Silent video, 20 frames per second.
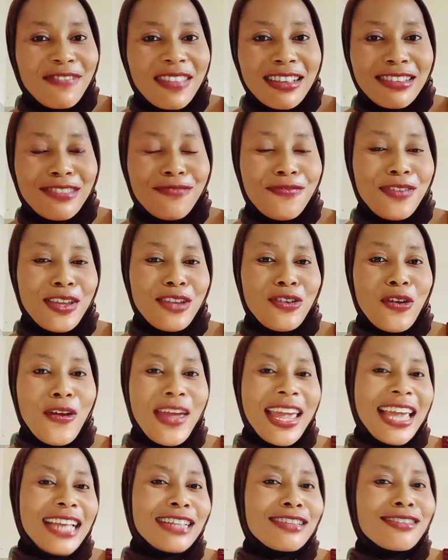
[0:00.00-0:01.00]
this video
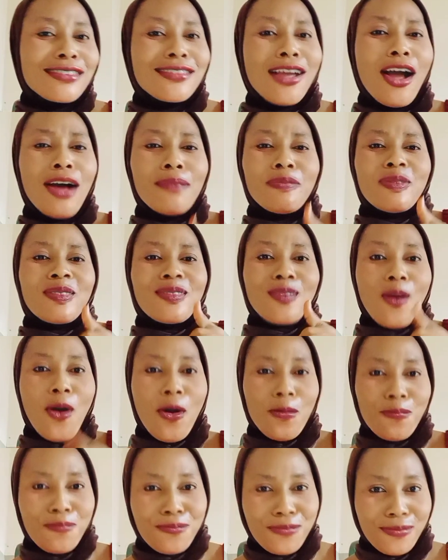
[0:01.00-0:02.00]
a thumbs
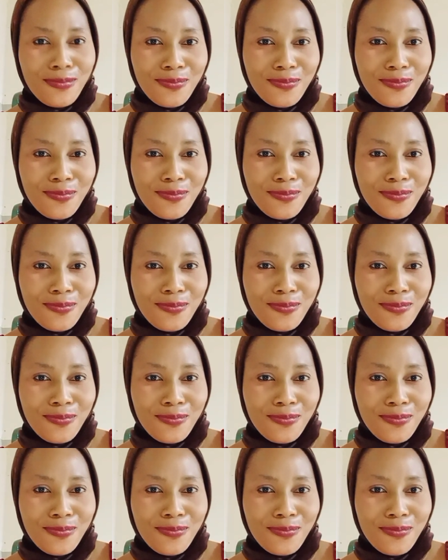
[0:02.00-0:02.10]
up.